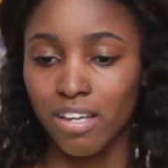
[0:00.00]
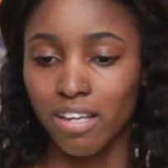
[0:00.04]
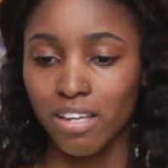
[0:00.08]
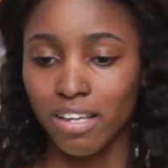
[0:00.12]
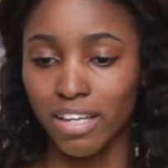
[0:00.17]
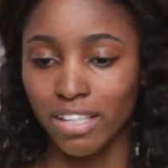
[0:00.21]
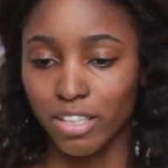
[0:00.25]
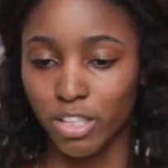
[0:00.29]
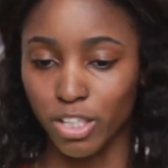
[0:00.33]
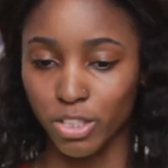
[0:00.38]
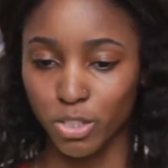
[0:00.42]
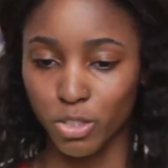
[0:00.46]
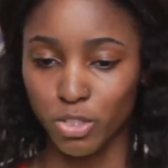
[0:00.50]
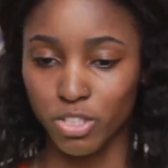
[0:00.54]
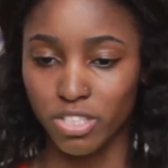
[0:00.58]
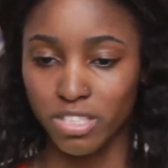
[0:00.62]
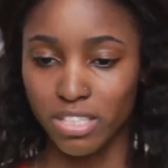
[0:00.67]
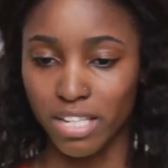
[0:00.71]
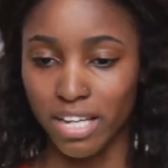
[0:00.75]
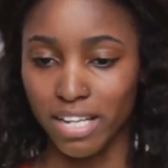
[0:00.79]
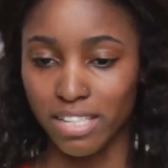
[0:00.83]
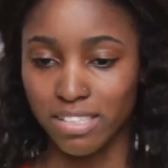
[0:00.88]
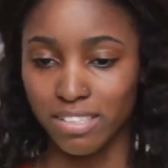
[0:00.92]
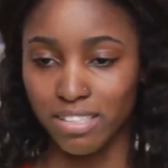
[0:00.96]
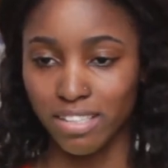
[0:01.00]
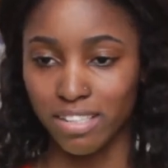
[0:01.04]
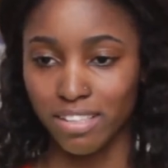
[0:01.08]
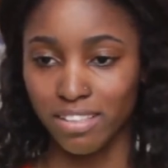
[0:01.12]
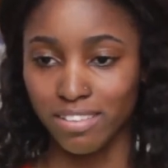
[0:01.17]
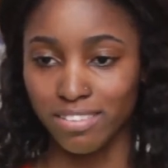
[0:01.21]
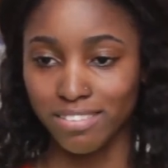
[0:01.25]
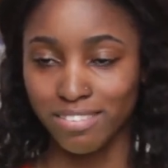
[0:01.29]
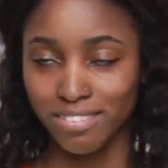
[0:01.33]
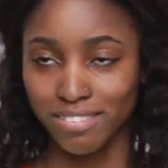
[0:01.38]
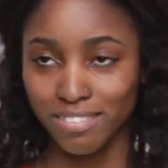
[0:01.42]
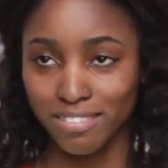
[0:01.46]
and
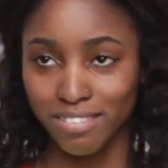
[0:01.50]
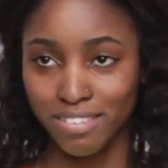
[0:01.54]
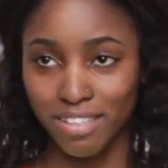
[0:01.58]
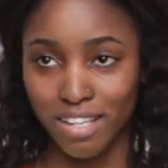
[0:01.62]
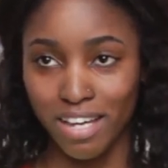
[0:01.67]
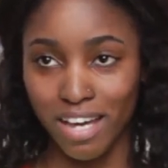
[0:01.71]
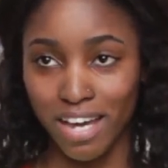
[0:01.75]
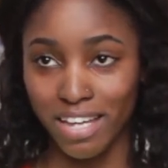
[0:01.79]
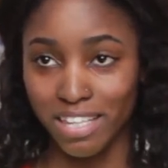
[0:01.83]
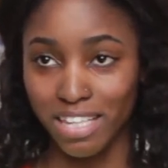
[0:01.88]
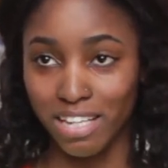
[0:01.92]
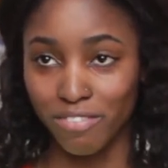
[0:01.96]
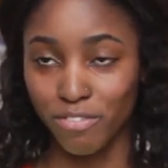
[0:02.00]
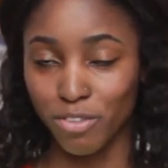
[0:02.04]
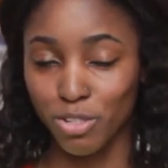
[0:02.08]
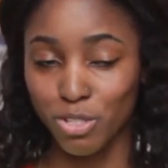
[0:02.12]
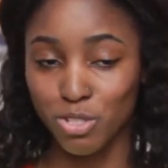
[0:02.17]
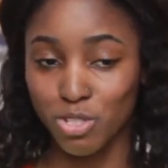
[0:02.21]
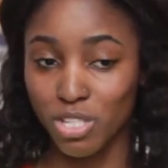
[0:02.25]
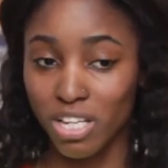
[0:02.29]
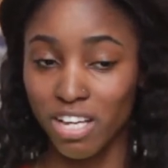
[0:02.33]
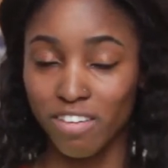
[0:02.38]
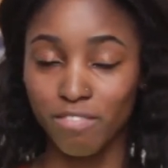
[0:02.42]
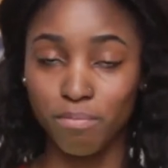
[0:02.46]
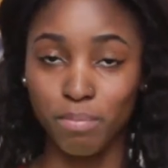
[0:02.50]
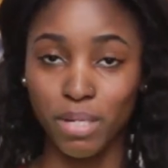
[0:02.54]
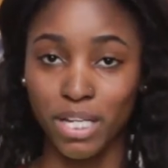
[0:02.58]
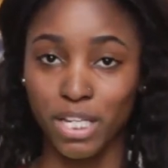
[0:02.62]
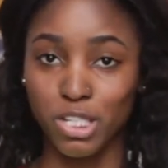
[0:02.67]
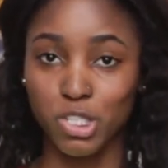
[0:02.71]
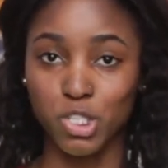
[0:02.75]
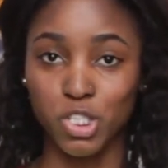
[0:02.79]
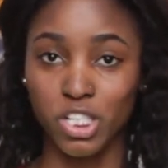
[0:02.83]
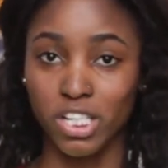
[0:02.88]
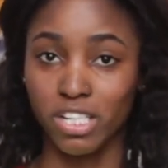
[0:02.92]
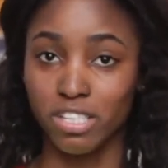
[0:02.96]
understanding. I never used to have
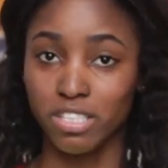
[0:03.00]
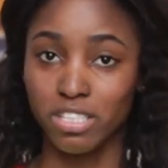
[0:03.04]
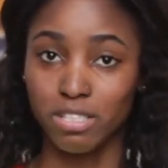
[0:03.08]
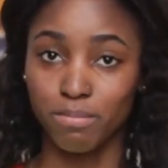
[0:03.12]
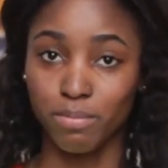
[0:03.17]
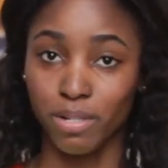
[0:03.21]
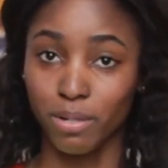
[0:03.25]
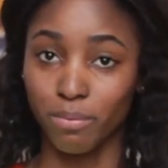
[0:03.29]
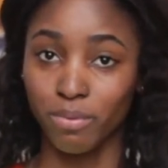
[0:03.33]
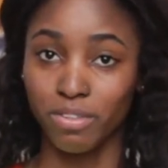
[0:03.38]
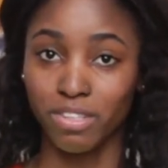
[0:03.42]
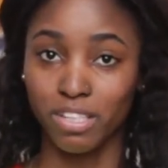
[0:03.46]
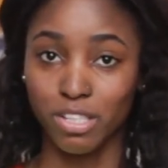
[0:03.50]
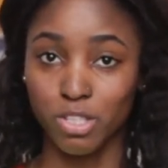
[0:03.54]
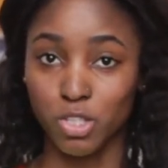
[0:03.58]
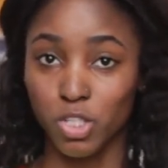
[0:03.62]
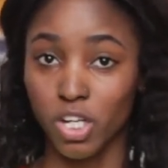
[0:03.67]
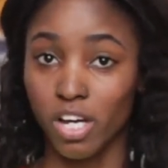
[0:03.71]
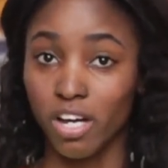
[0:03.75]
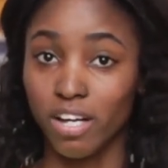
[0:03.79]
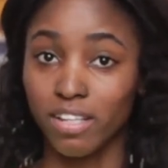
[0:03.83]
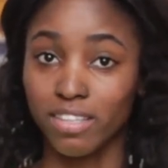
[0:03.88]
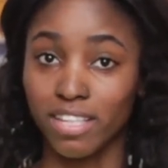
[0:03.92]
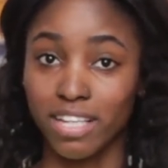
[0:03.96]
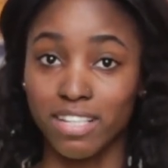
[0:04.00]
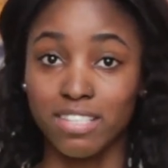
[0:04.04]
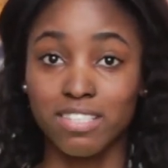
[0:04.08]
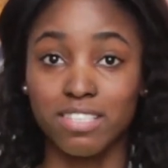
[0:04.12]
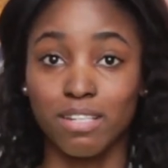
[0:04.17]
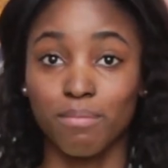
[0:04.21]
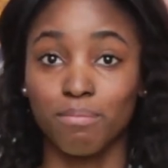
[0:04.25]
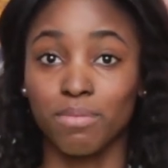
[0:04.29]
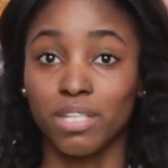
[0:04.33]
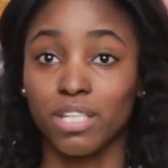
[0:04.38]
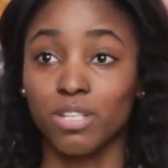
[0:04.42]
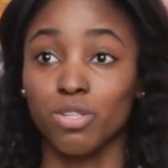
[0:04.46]
patience, but with a child, that's
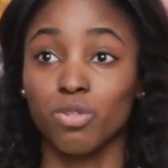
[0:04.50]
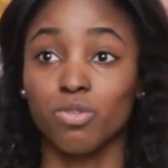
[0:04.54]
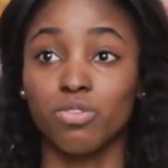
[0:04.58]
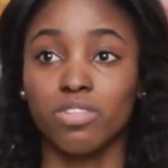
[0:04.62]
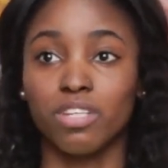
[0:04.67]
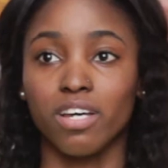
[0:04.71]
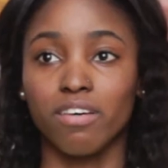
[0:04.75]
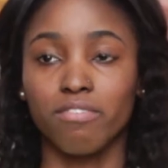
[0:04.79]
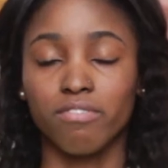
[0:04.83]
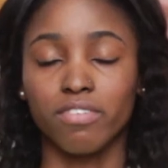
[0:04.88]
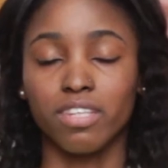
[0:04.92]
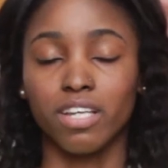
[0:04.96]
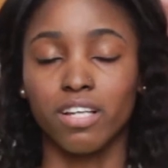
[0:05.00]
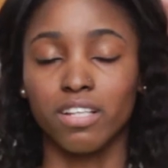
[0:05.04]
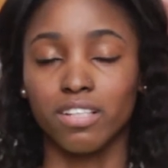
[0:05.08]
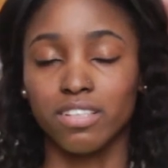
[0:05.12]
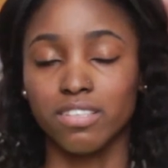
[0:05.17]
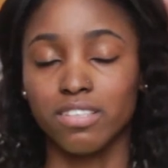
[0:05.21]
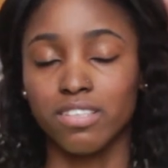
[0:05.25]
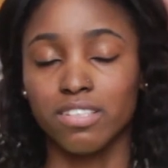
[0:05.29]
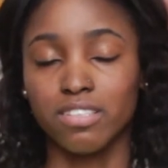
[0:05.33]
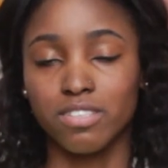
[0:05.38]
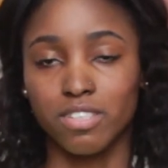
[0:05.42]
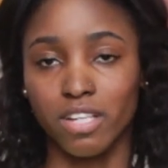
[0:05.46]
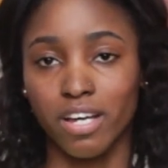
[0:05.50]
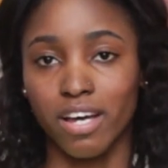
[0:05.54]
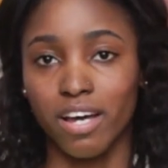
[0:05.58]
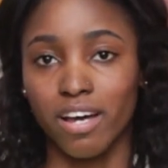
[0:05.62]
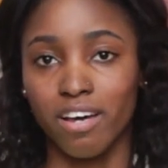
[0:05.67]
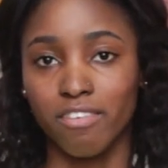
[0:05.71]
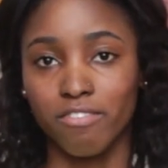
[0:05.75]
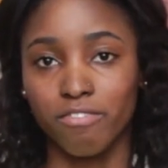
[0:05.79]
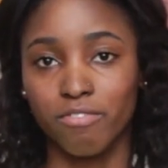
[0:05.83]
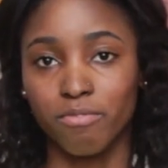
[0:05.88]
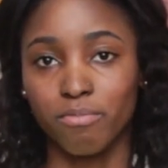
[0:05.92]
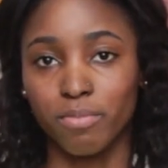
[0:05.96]
something you definitely need to
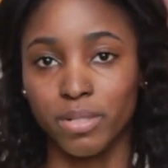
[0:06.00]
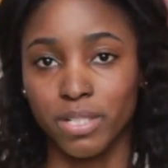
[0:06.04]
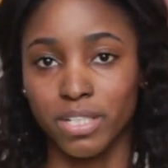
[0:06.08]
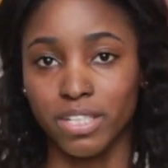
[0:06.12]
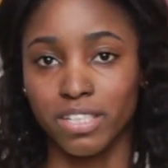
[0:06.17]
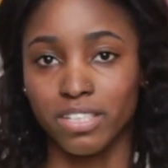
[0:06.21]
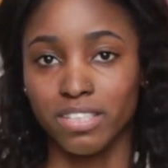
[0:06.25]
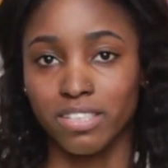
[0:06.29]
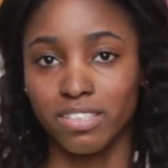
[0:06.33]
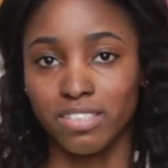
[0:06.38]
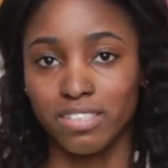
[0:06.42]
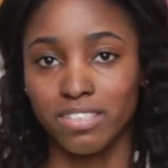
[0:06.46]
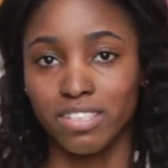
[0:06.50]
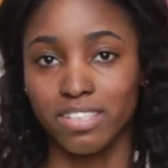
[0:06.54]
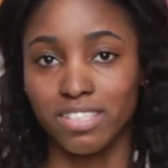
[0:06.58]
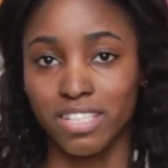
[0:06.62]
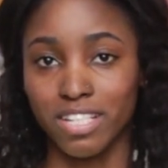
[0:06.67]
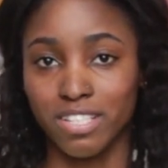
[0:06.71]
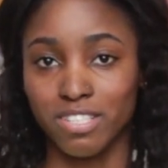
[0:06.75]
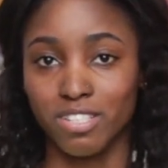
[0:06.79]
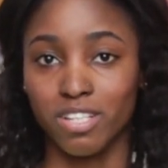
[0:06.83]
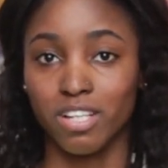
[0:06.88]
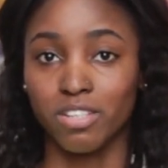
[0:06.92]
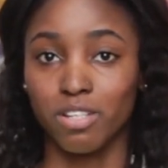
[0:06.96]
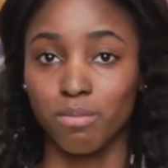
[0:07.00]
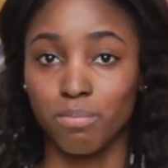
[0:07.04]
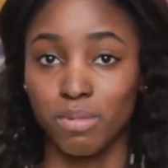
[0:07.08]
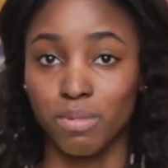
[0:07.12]
have, because it takes a lot of